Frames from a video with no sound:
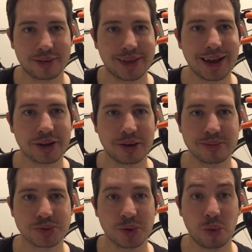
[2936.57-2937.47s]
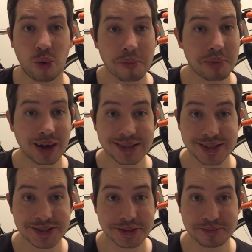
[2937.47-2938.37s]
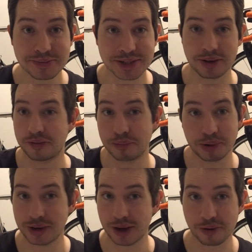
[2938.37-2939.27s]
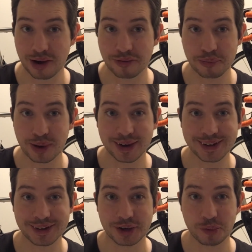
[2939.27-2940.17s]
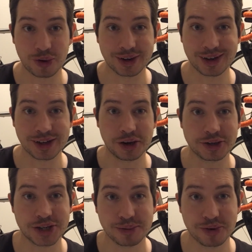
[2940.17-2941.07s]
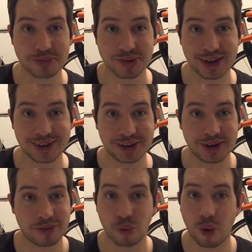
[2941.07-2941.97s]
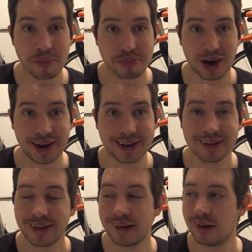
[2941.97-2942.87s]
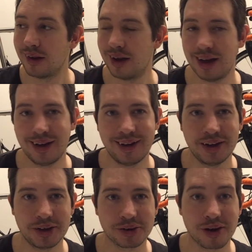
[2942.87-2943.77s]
That comes with a 1x system. So if you're building a gravel bike and you want a cheap group set, you can have a 1x